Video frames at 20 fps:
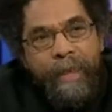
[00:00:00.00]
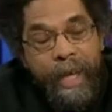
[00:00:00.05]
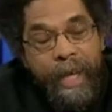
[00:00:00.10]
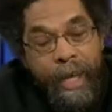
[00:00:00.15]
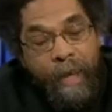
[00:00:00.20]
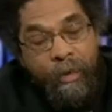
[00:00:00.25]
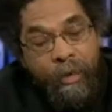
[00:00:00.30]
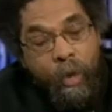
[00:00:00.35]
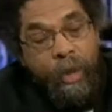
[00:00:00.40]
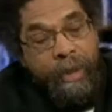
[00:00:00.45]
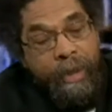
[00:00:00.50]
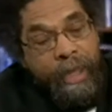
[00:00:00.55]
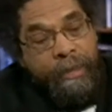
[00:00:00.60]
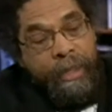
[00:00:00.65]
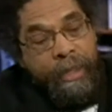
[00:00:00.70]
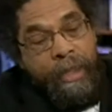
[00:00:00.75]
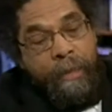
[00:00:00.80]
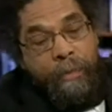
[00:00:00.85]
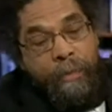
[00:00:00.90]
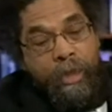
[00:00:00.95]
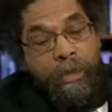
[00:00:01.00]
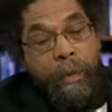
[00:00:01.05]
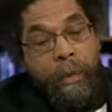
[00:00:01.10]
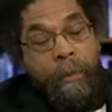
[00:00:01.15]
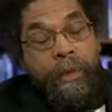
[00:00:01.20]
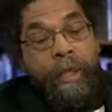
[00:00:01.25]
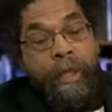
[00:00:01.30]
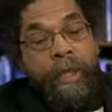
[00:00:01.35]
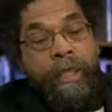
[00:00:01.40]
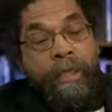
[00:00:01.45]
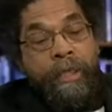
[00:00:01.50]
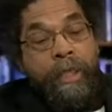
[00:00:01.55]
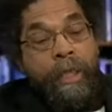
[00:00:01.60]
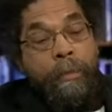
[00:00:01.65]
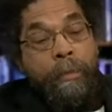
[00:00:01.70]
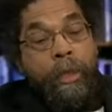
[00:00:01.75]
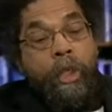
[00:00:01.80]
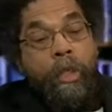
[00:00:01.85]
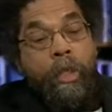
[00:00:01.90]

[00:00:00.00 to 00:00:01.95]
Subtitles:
And of course, that's under Bush. People say that's under Bush.